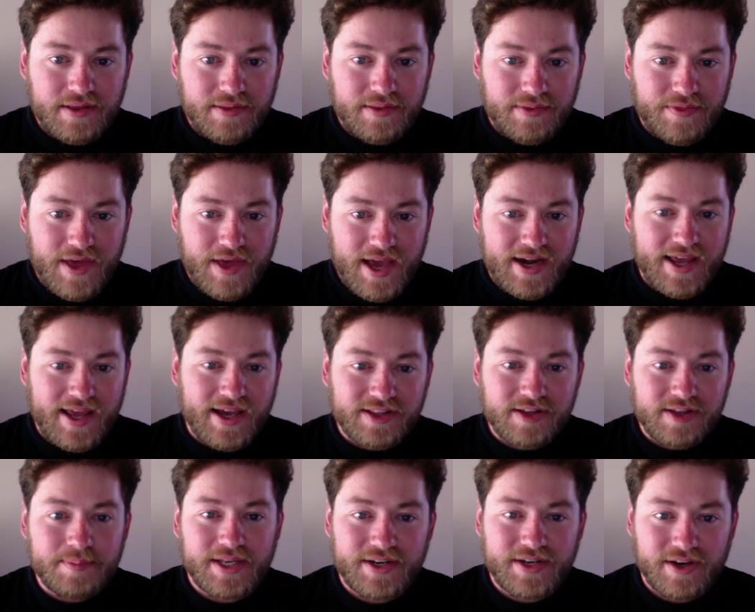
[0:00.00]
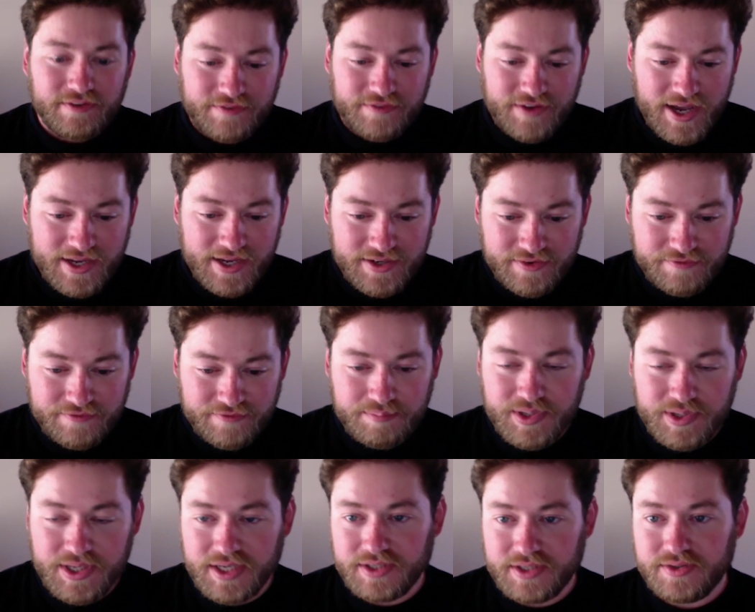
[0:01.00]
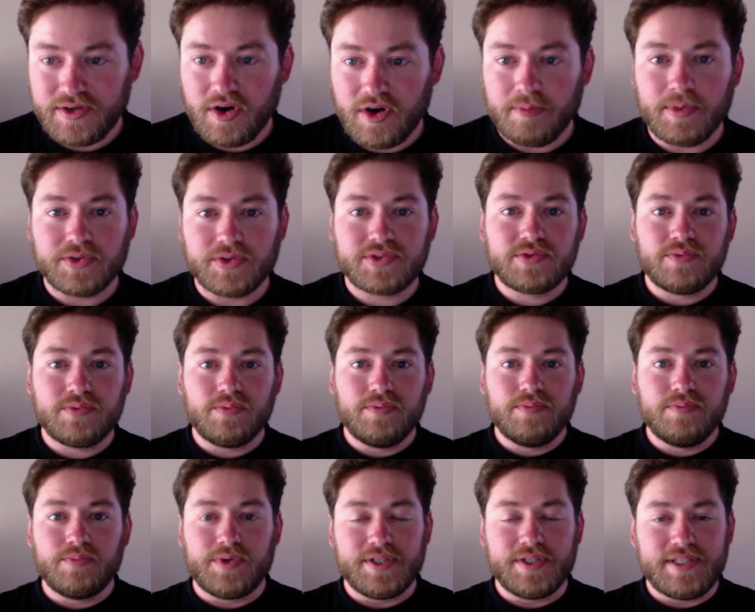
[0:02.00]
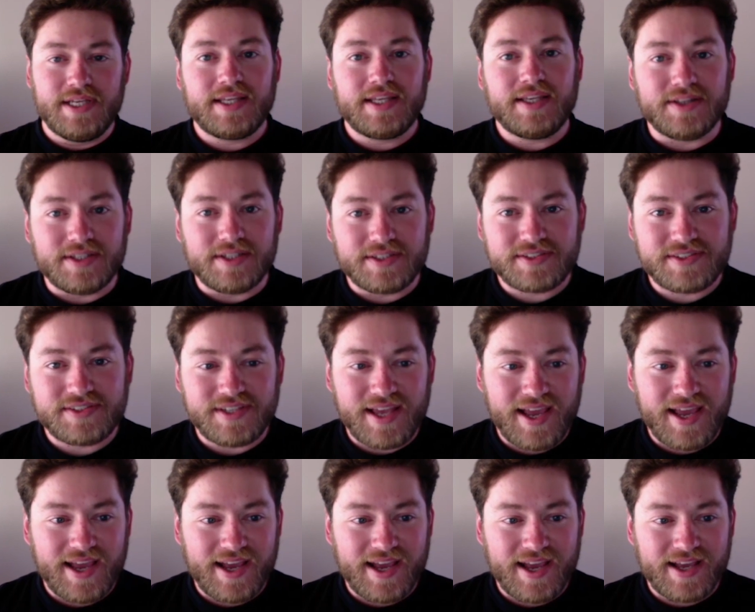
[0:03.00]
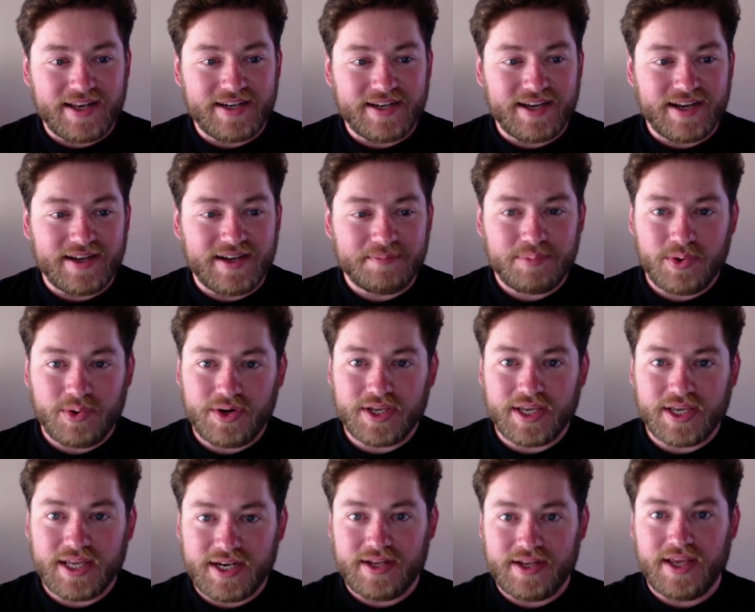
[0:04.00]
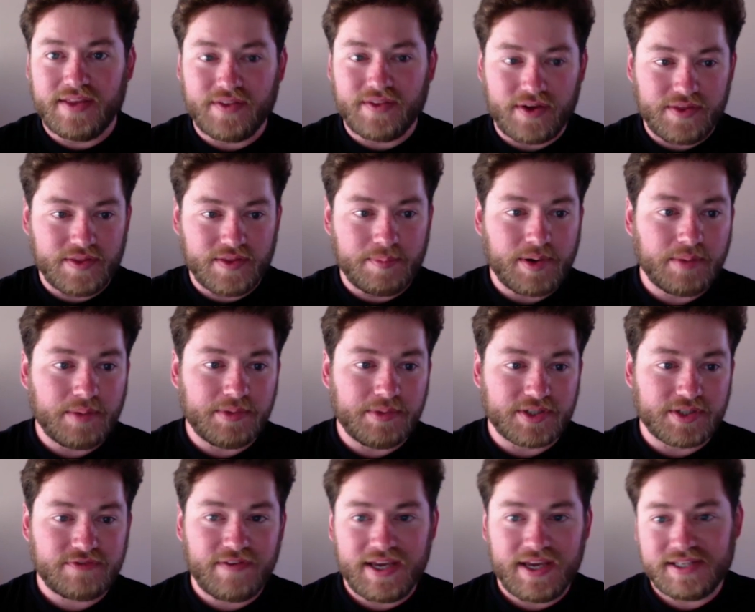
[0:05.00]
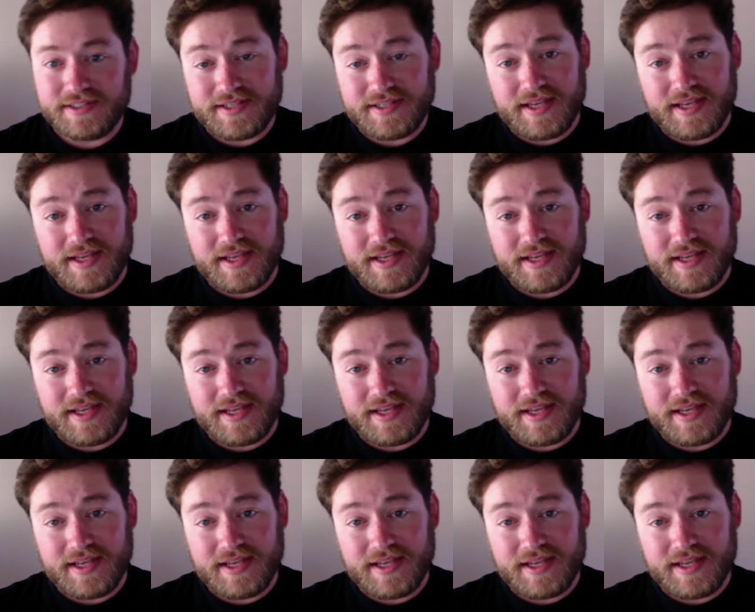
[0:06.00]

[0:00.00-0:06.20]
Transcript: that element of kind of being almost ridiculous and putting it in the public's faces.